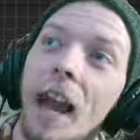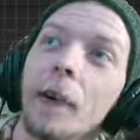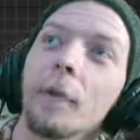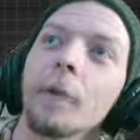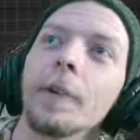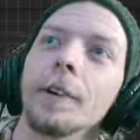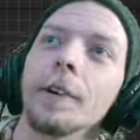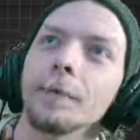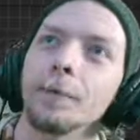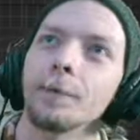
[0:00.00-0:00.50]

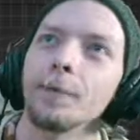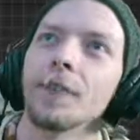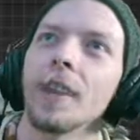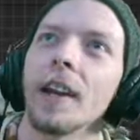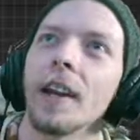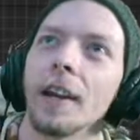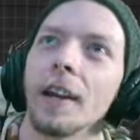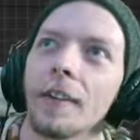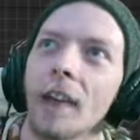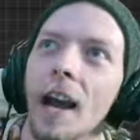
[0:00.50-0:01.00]
one.
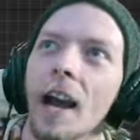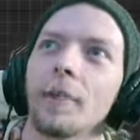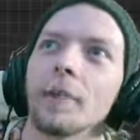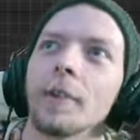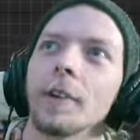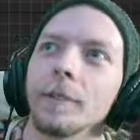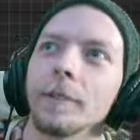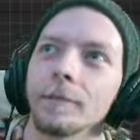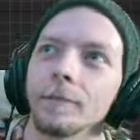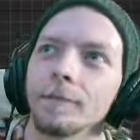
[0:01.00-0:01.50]
Yeah, that
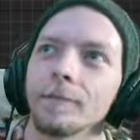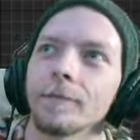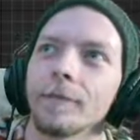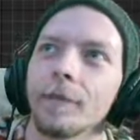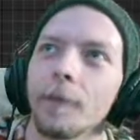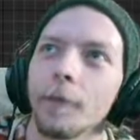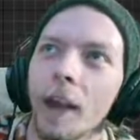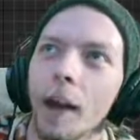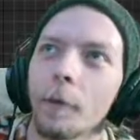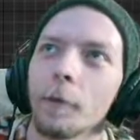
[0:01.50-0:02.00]
one.
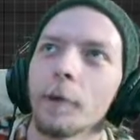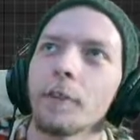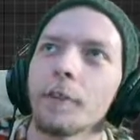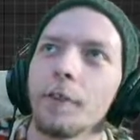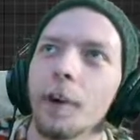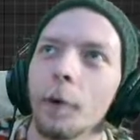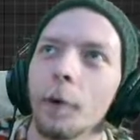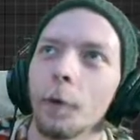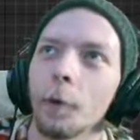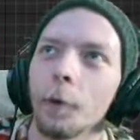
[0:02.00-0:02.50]
That one
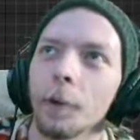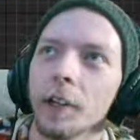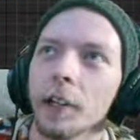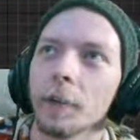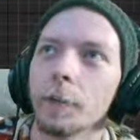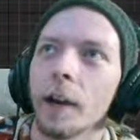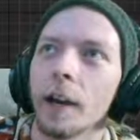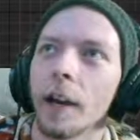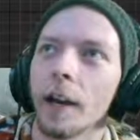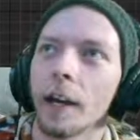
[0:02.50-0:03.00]
felt really
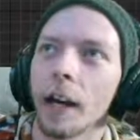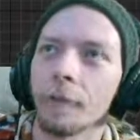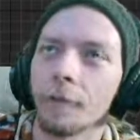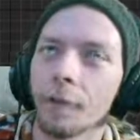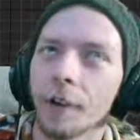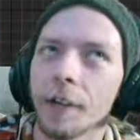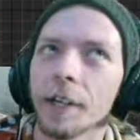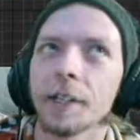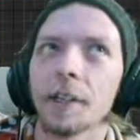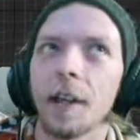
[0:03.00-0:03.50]
bad. I
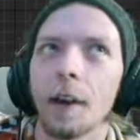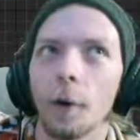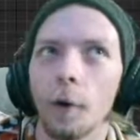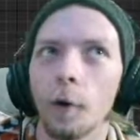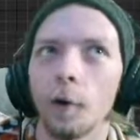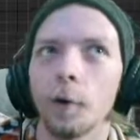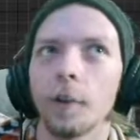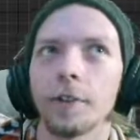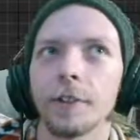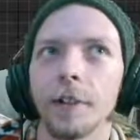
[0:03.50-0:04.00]
finished that
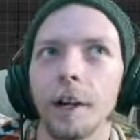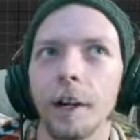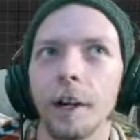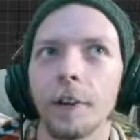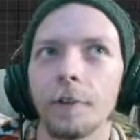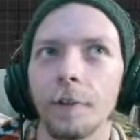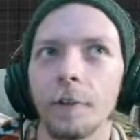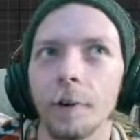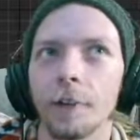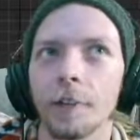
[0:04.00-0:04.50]
whole entire
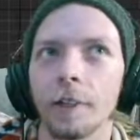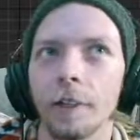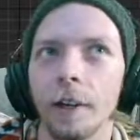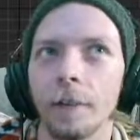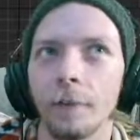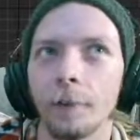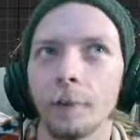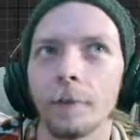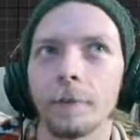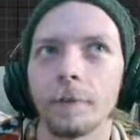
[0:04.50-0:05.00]
first
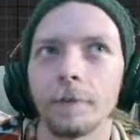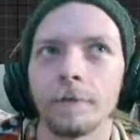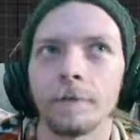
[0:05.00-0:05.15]
level,